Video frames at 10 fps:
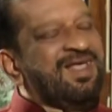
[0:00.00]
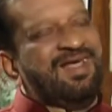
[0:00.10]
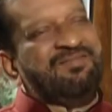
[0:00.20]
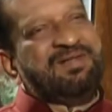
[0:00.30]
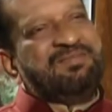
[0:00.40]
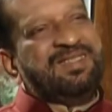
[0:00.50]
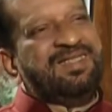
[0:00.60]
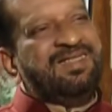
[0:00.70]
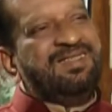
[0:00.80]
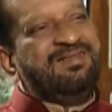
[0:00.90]
And my mother
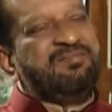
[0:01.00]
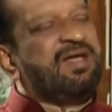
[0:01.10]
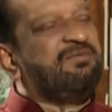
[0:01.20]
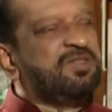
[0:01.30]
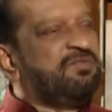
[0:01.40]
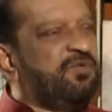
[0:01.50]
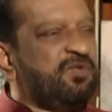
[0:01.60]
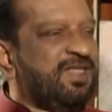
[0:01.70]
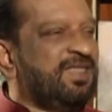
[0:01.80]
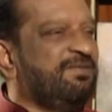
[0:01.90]
and I was
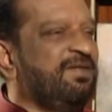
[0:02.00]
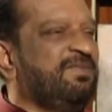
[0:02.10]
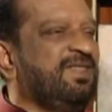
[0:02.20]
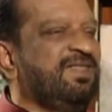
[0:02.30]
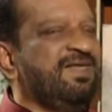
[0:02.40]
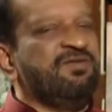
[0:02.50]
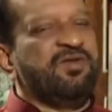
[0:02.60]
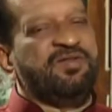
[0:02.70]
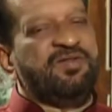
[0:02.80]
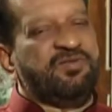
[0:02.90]
both in the family, they were
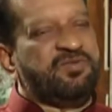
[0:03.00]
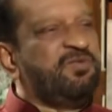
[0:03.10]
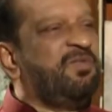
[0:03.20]
not so